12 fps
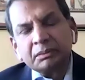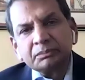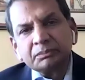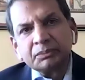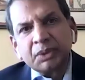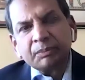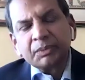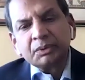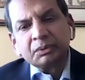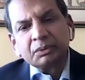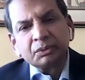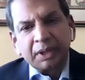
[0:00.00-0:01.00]

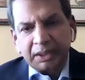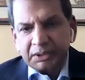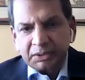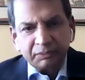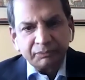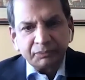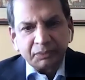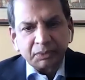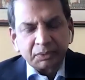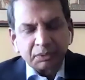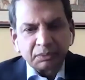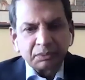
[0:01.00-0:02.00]
You're
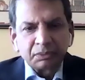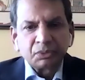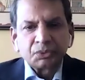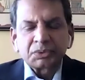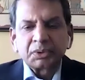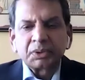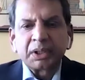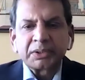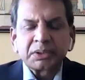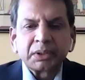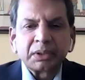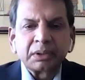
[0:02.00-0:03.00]
active on the
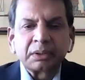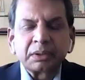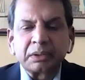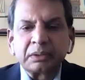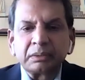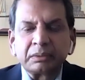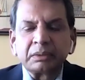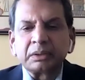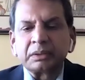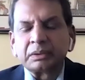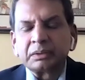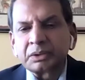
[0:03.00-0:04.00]
Coastal GasLink
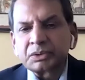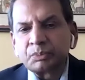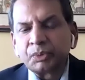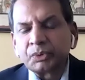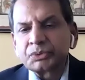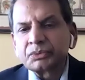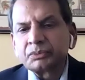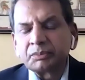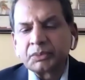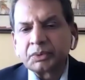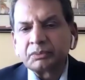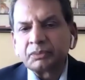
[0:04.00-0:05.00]
and
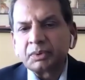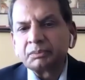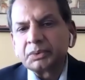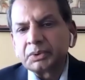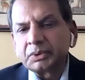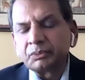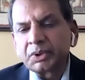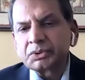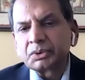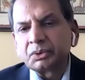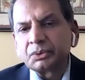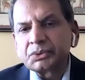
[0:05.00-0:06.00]
exports from
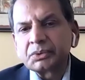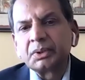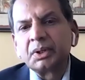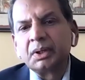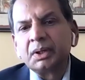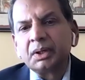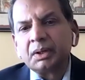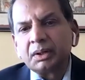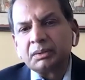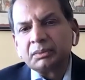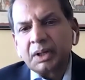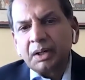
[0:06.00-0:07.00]
the West Coast.
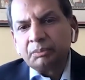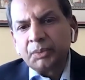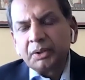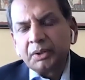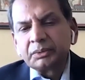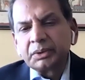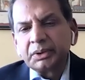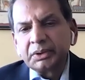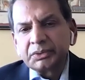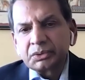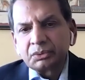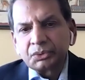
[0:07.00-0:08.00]
How
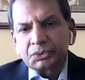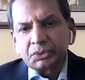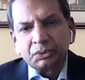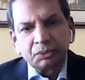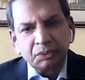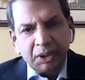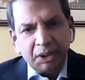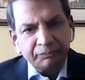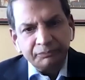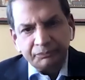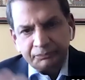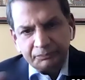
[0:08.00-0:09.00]
about the East Coast? Do you
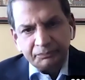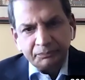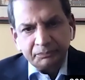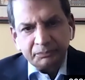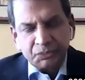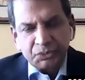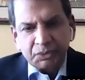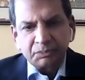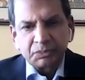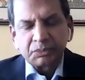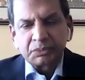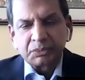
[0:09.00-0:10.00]
have
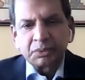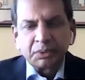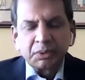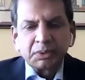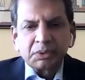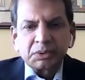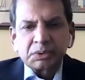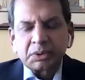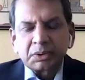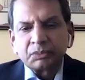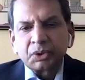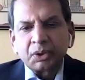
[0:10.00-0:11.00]

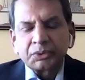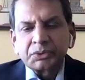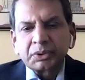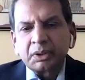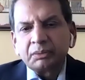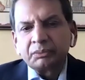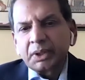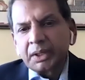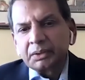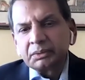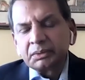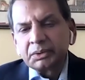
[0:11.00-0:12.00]
some thoughts
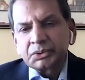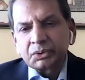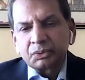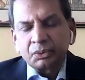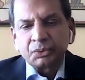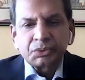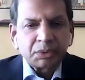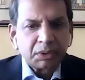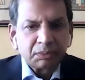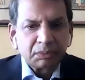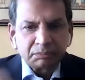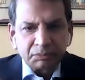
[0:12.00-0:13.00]
around that, the East
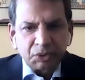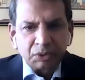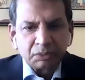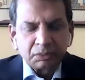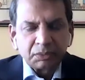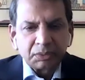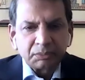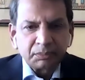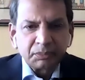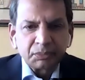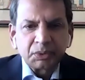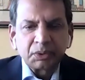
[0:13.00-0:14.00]
Coast and
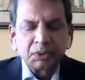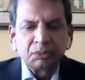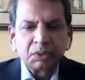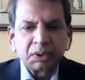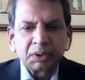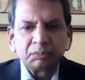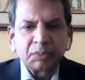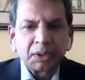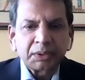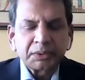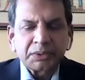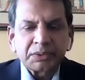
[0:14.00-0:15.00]
the New
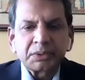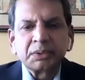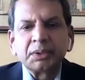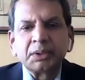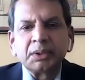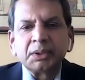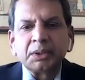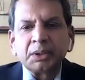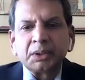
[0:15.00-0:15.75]
England markets?